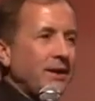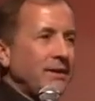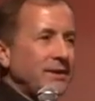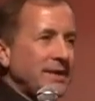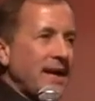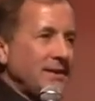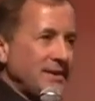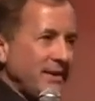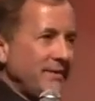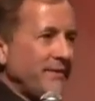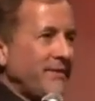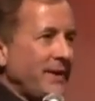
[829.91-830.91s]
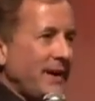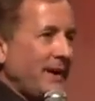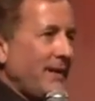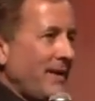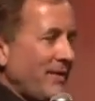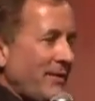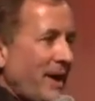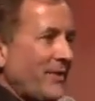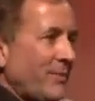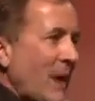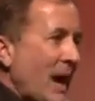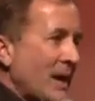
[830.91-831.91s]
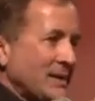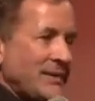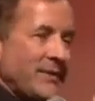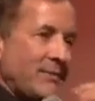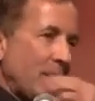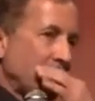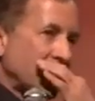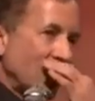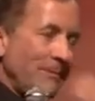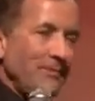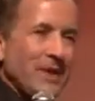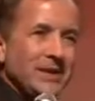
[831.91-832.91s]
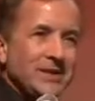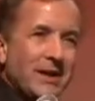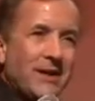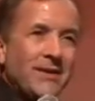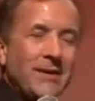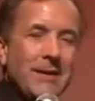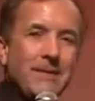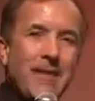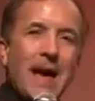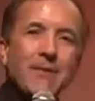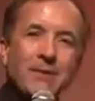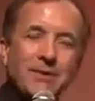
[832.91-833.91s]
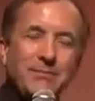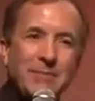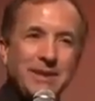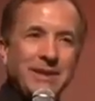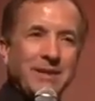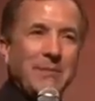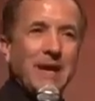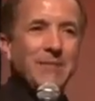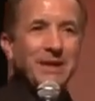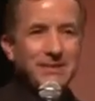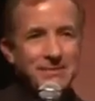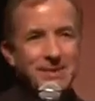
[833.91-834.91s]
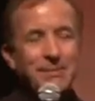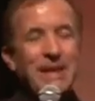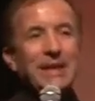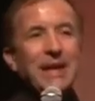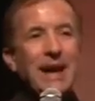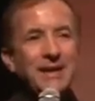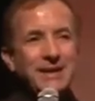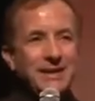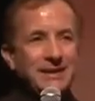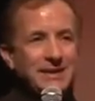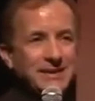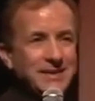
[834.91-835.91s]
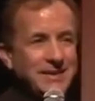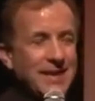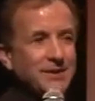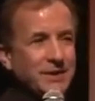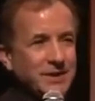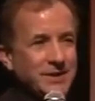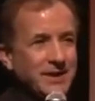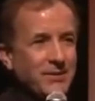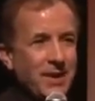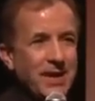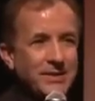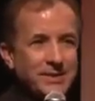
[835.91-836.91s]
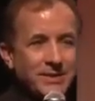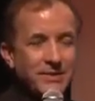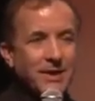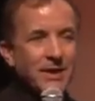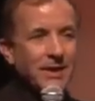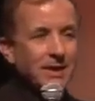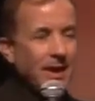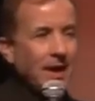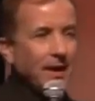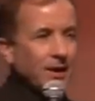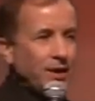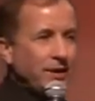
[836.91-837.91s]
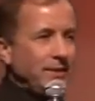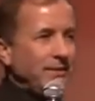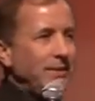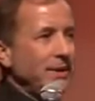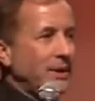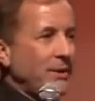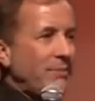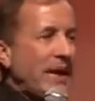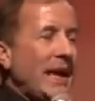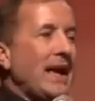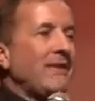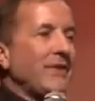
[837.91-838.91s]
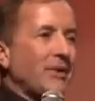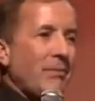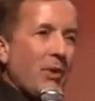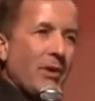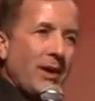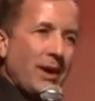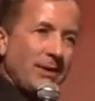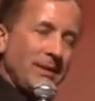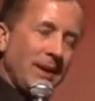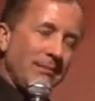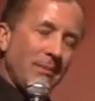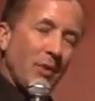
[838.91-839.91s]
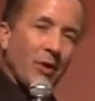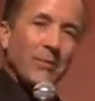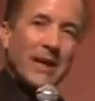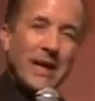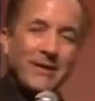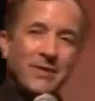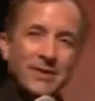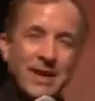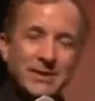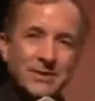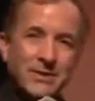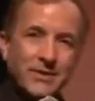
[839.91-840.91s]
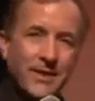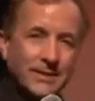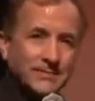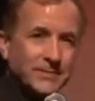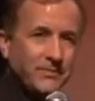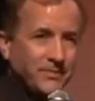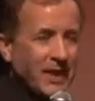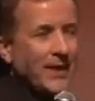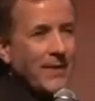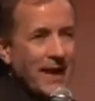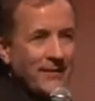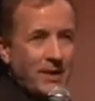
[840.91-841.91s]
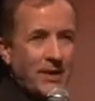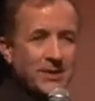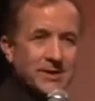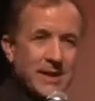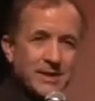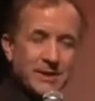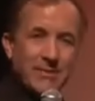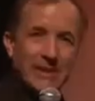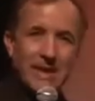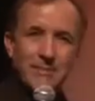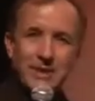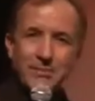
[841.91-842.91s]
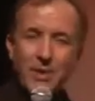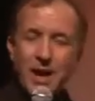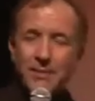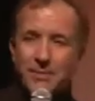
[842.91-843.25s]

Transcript: a good sense of a positive emotion. And so that would then maybe be connected in this essentialistic way to good behavior, moral behavior, and that sort of thing. Anyway, I have a long discussion about that, but the